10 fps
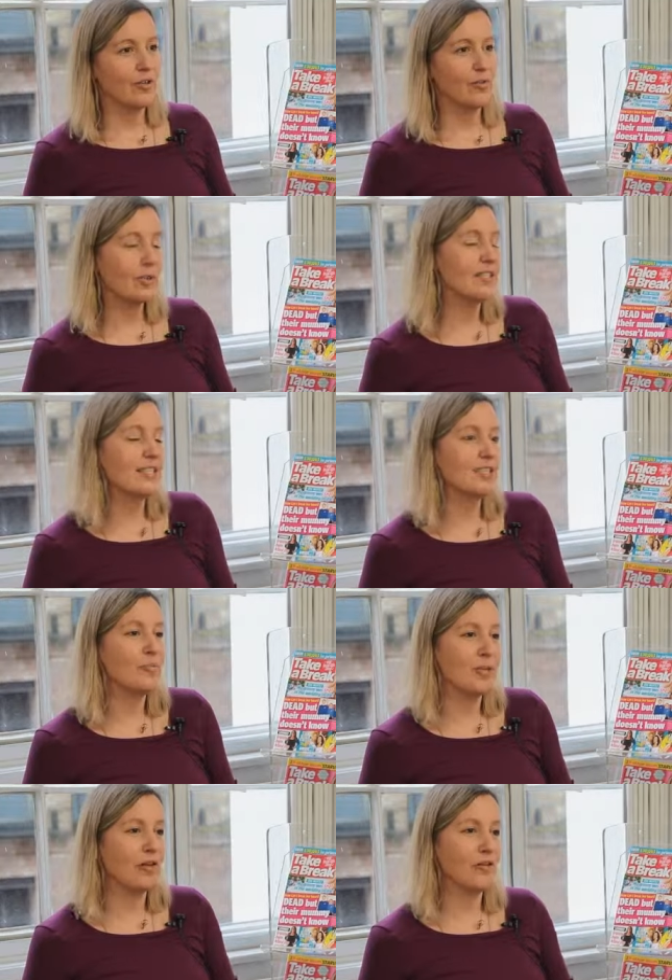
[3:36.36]
We'll still
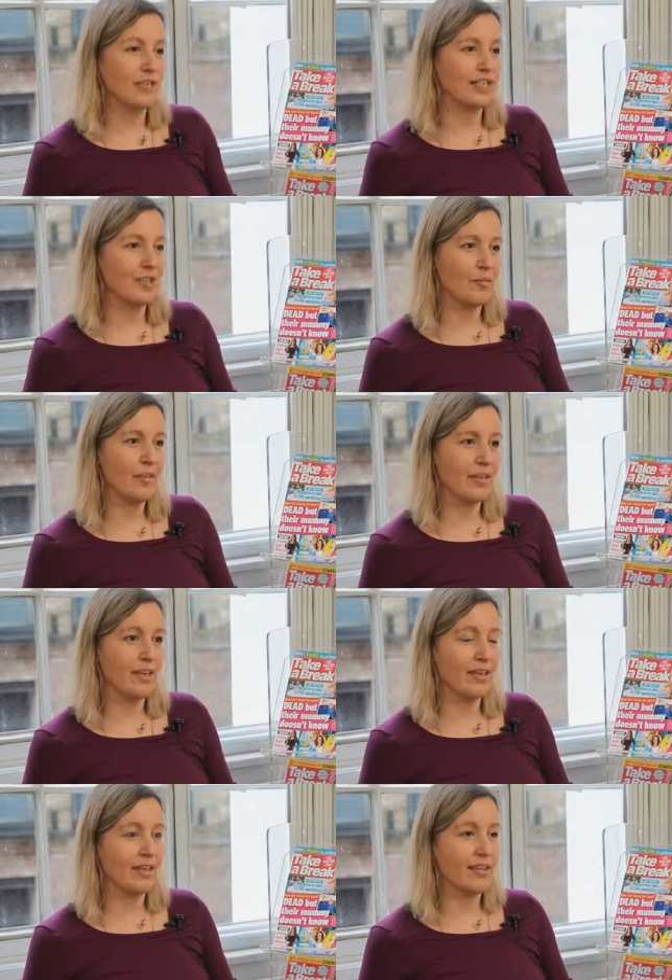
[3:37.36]
be offering
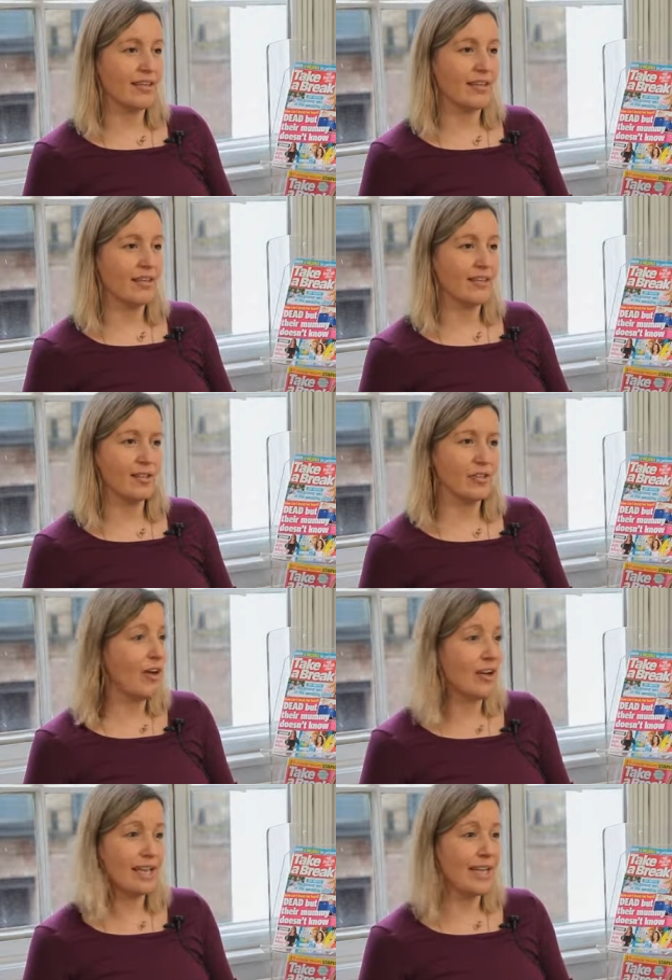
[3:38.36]
something that you
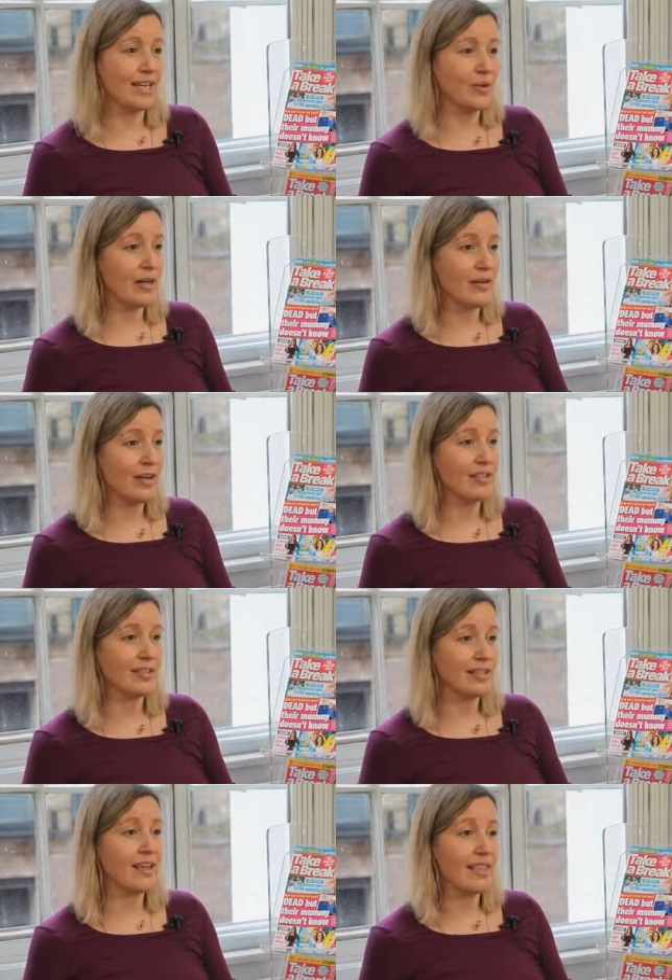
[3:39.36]
can't get anywhere
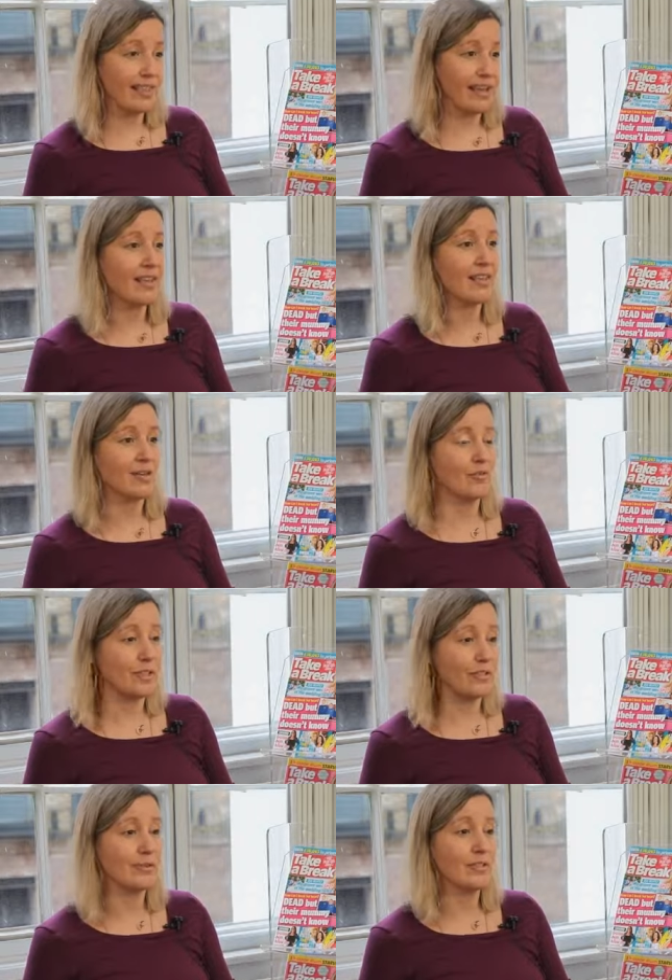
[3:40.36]
else, and I think that
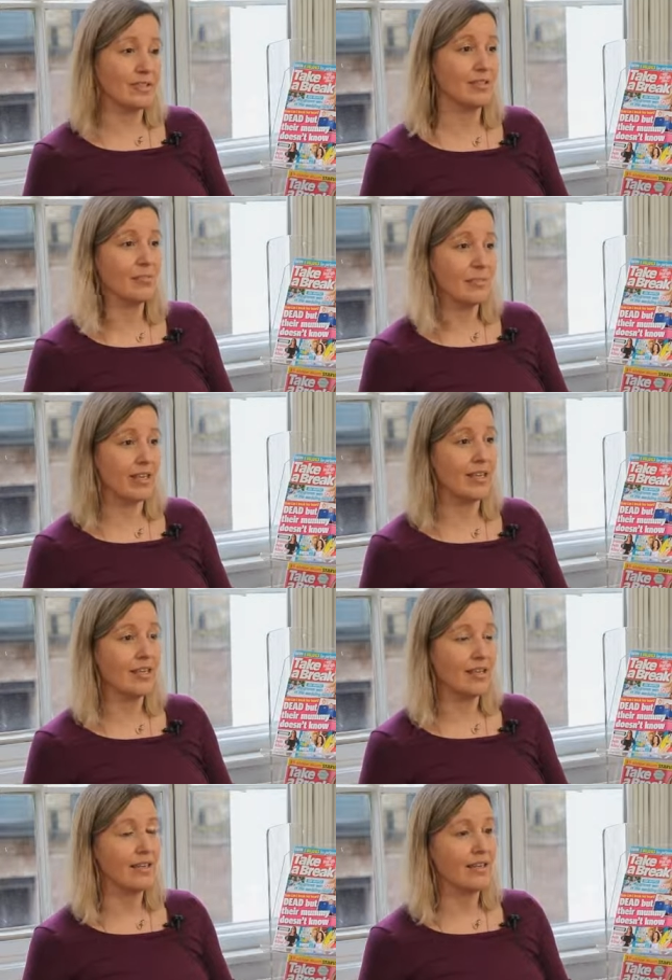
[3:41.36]
we will still
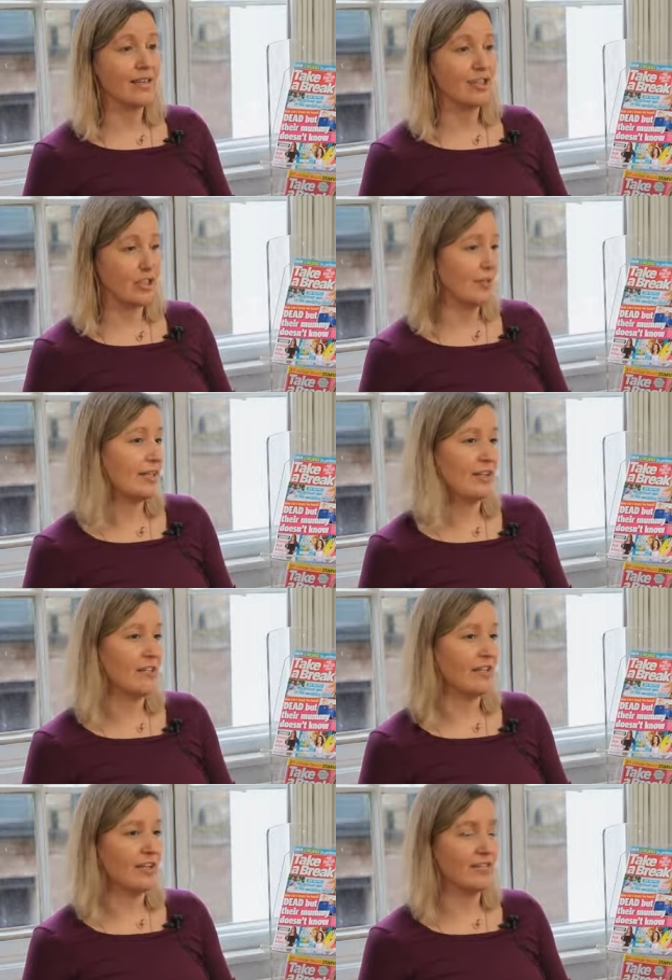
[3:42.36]
be doing that
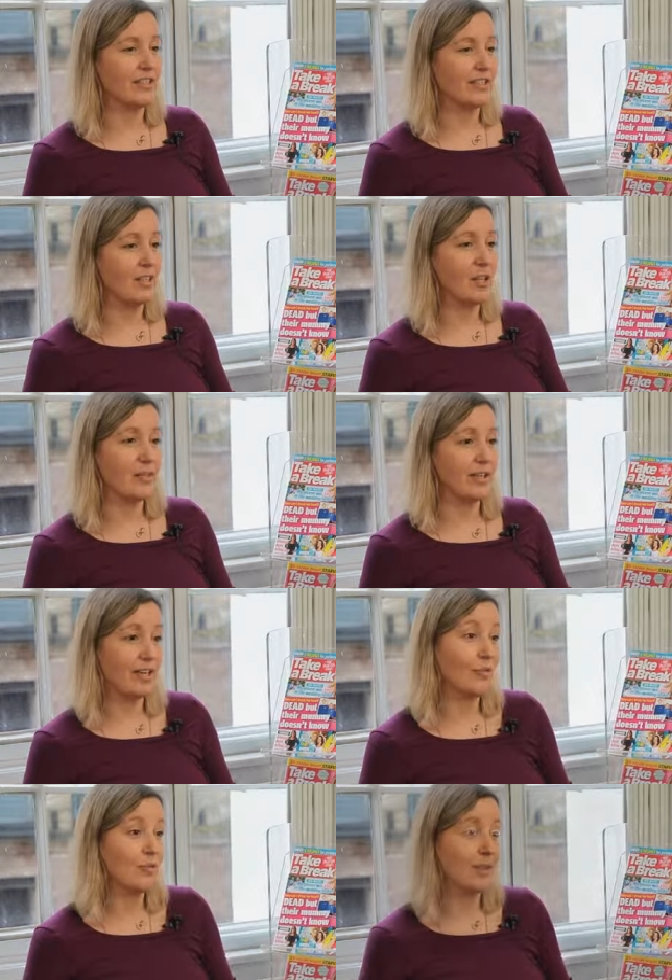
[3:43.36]
in 5 years' time, and
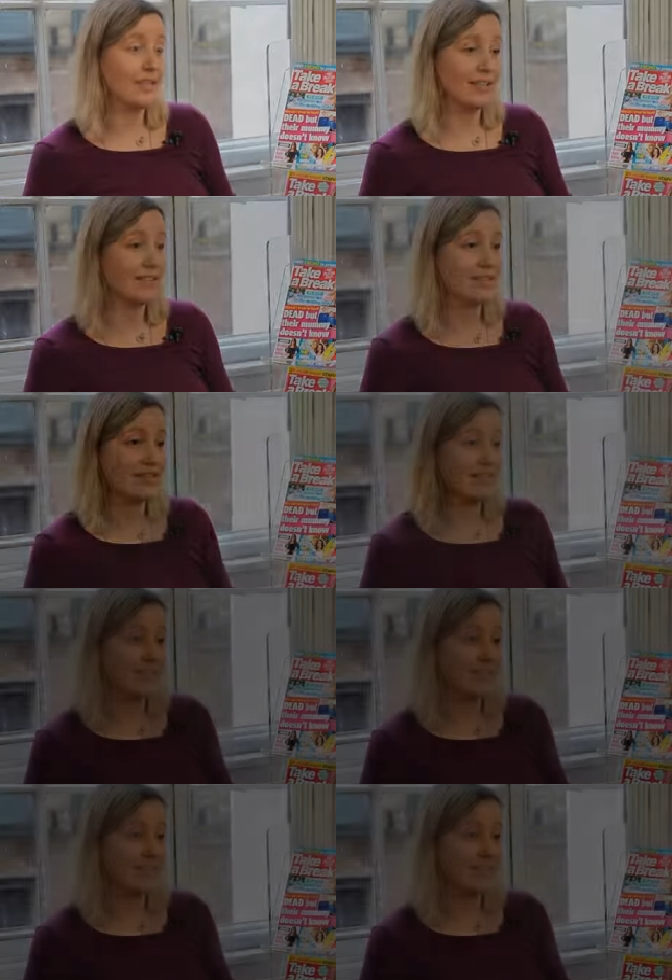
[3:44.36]
that will make us